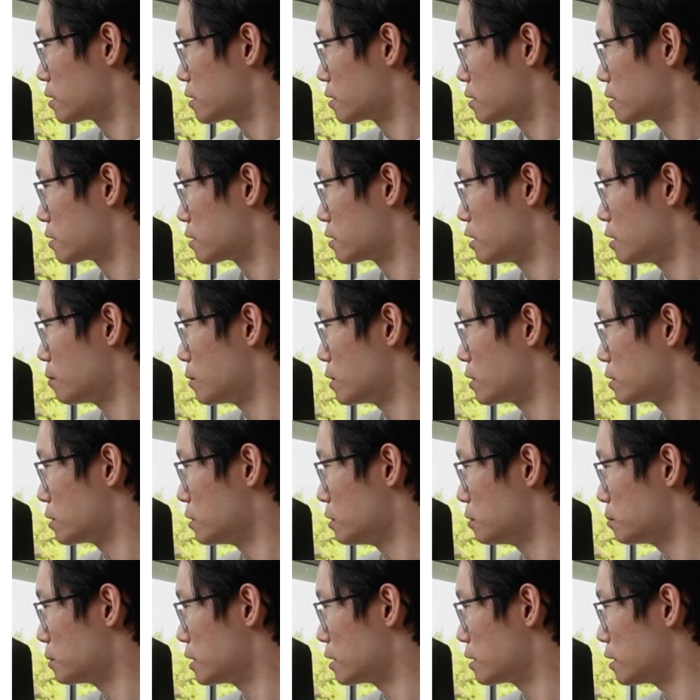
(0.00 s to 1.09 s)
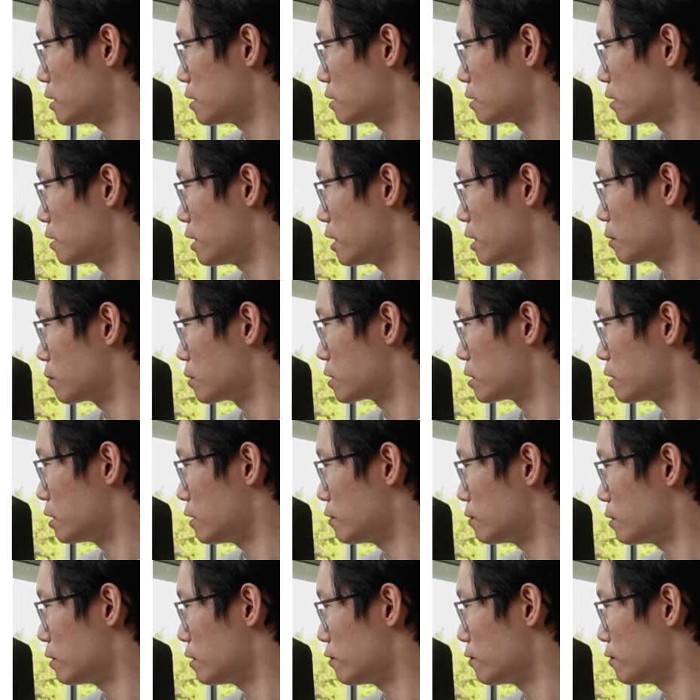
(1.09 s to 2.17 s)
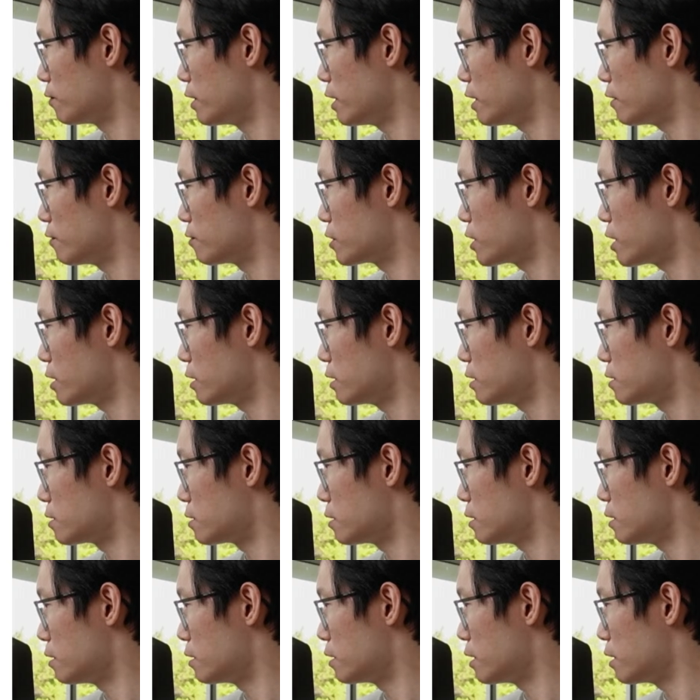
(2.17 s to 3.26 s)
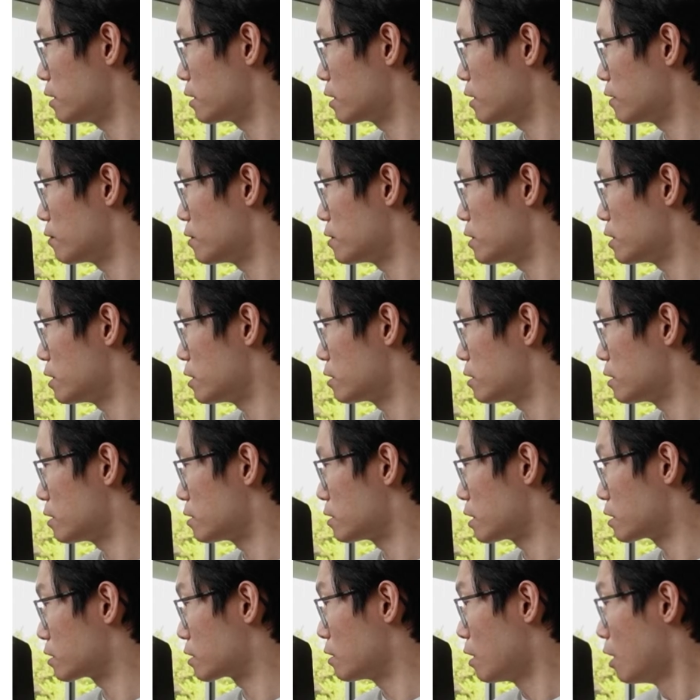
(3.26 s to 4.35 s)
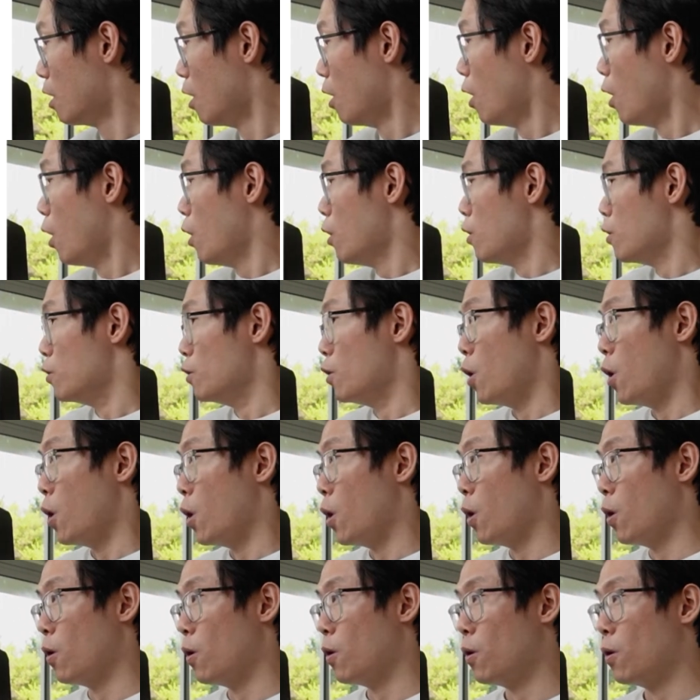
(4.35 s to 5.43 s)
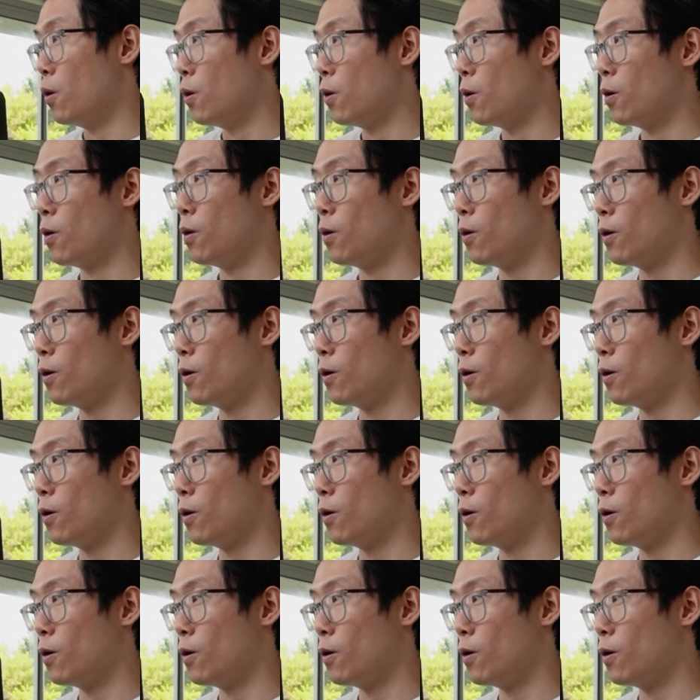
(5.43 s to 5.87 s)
Someone told me that the language level of native Chinese in daily conversation is actually no.